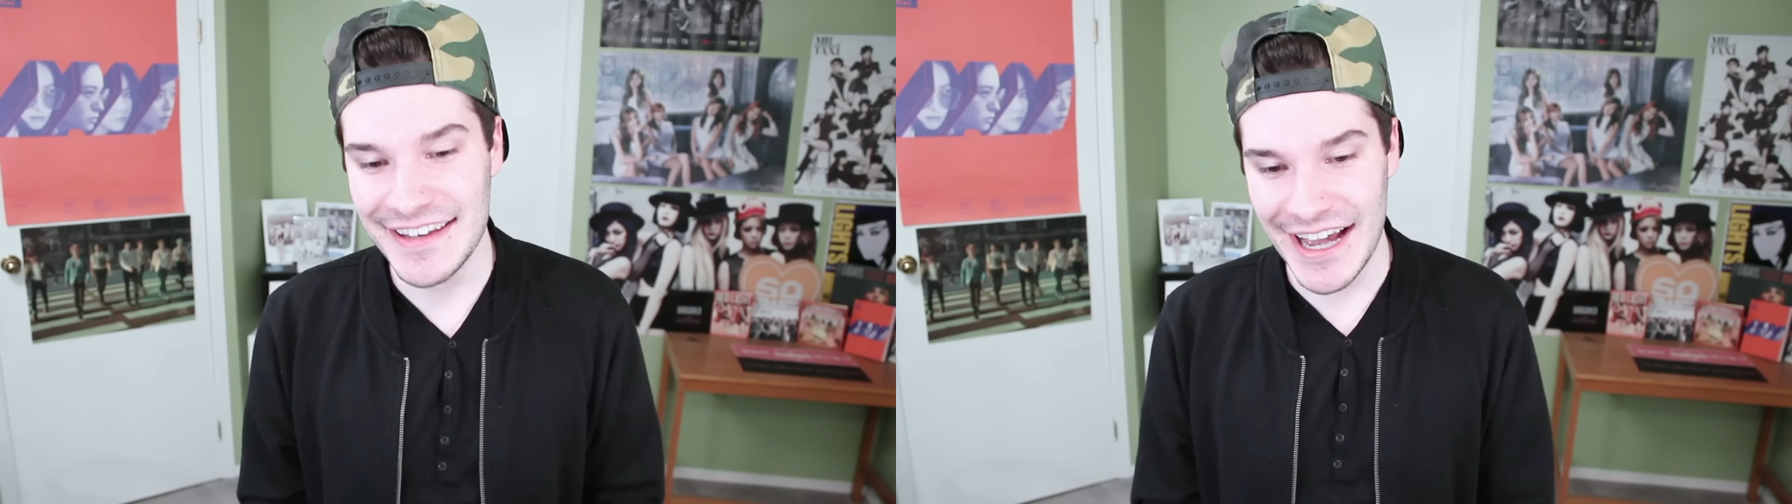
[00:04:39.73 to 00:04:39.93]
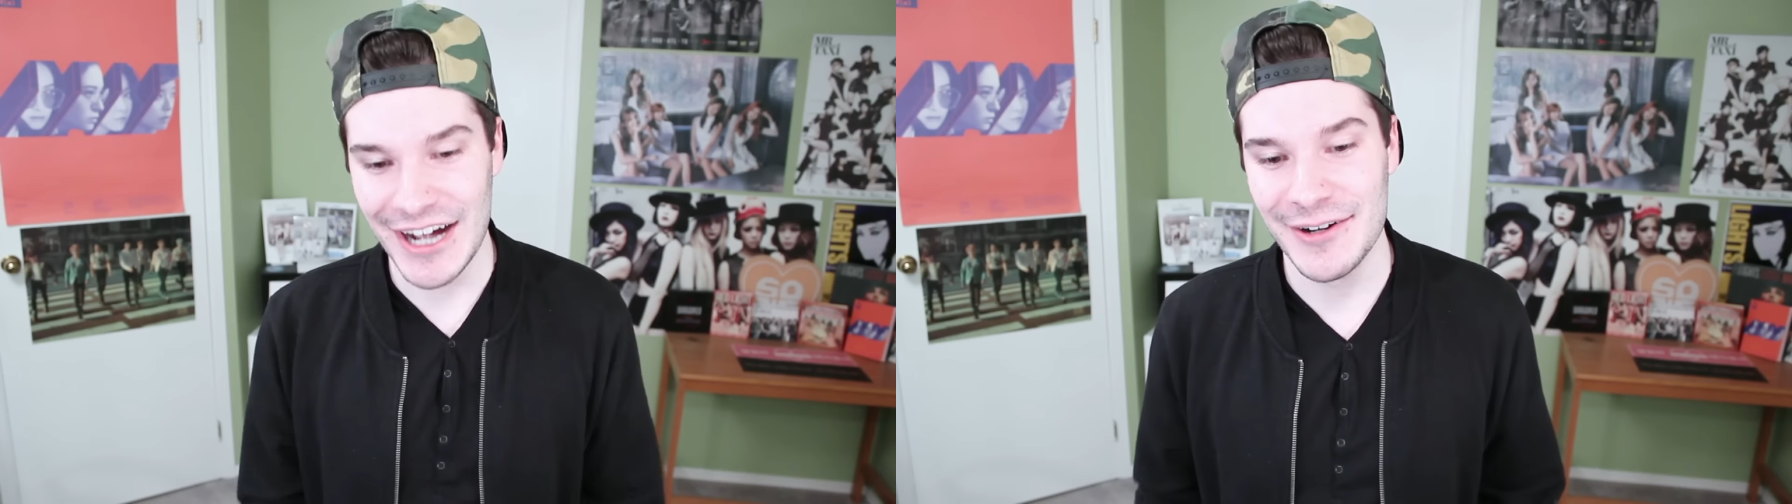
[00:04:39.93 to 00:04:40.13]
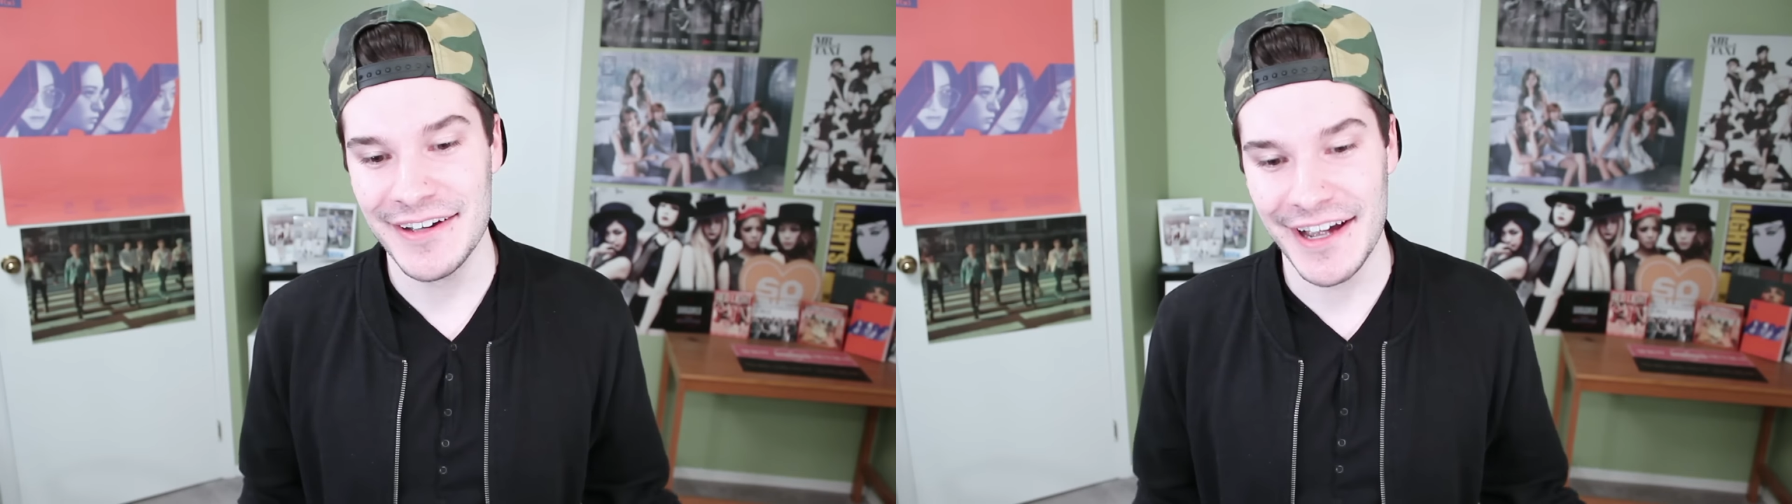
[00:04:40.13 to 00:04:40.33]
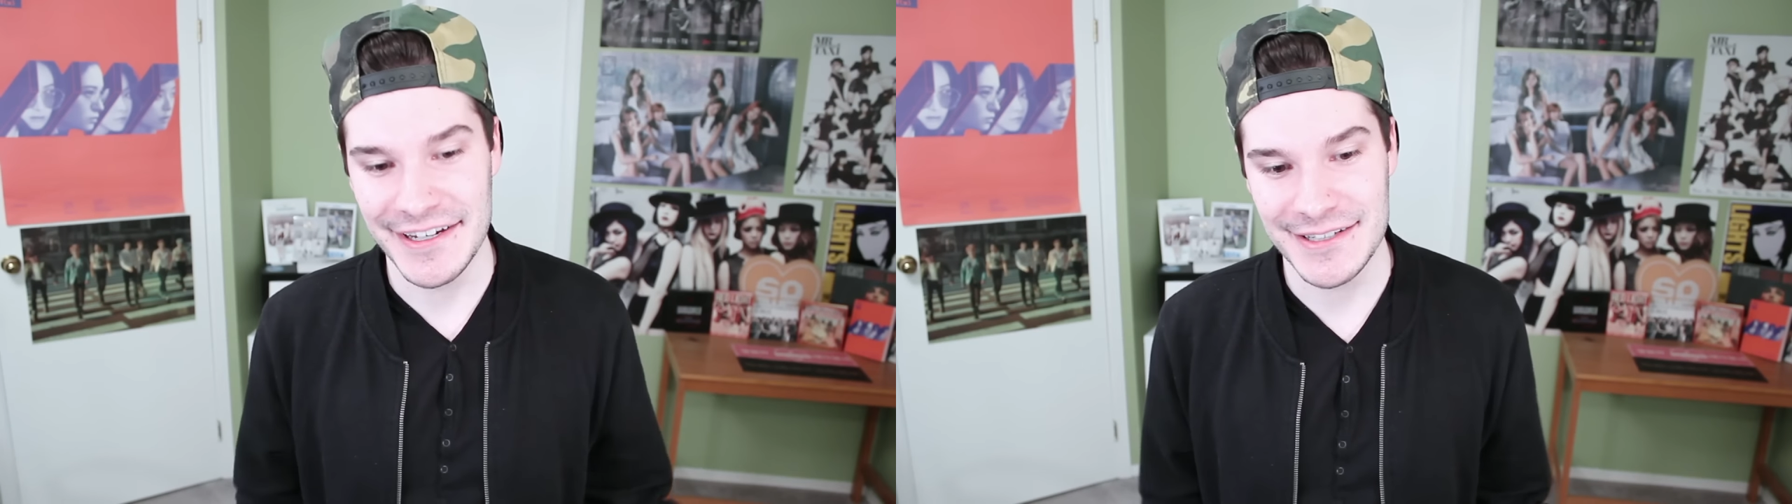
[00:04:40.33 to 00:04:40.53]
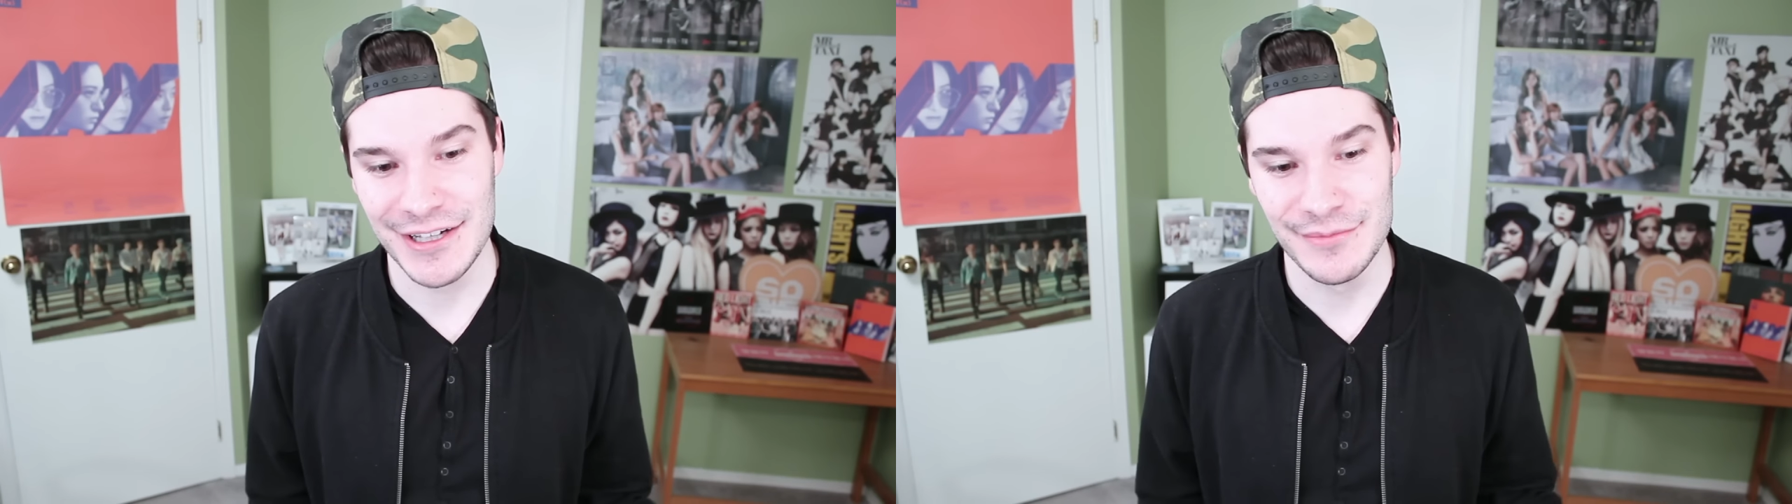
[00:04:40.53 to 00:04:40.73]
Now I
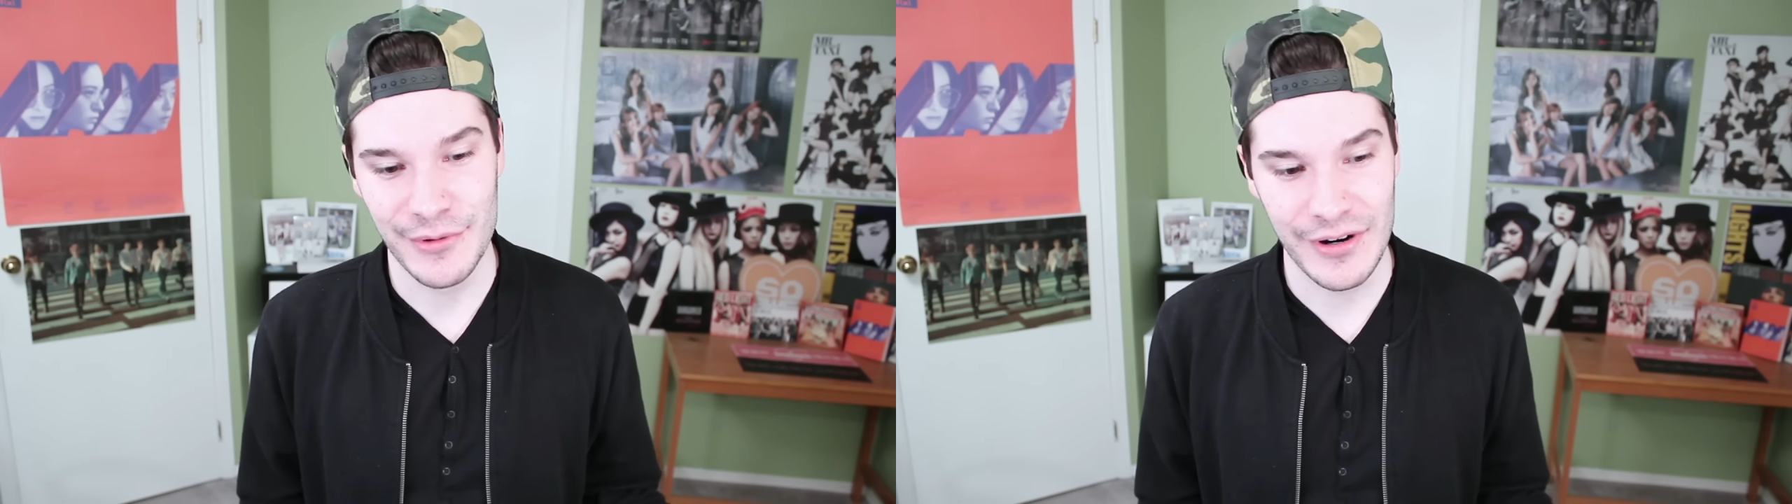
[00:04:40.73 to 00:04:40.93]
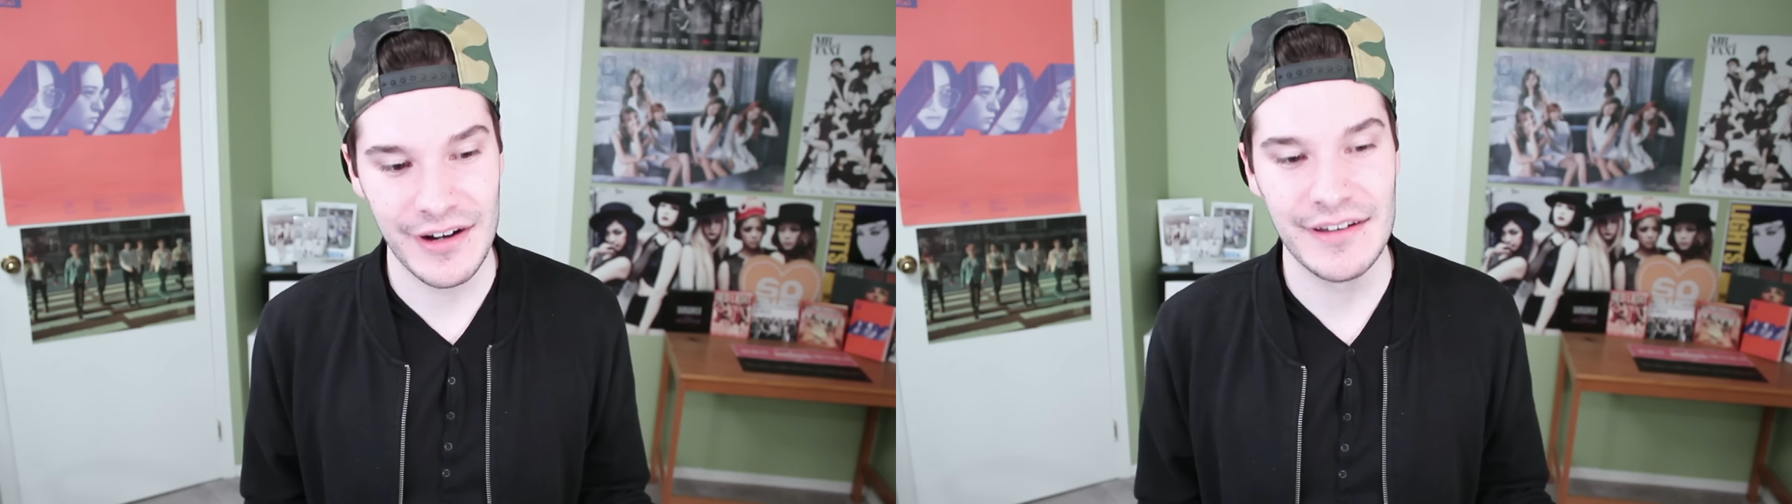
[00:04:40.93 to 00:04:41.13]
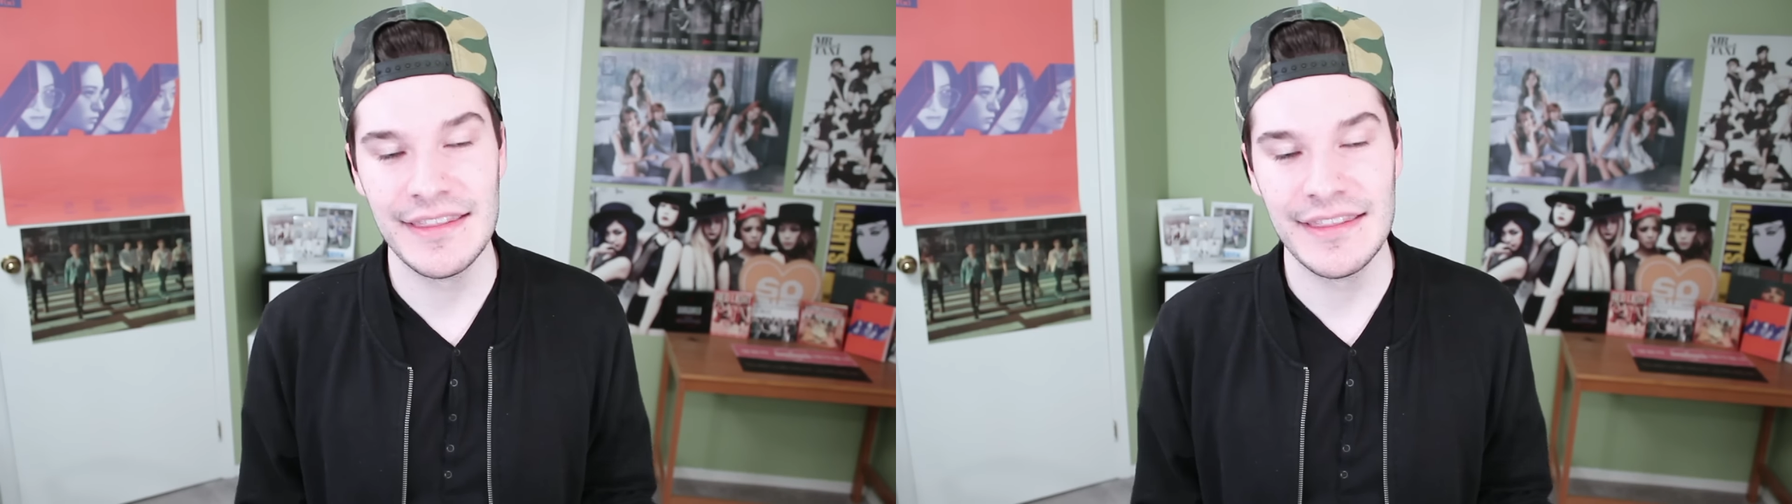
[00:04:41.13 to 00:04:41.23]
shall mourn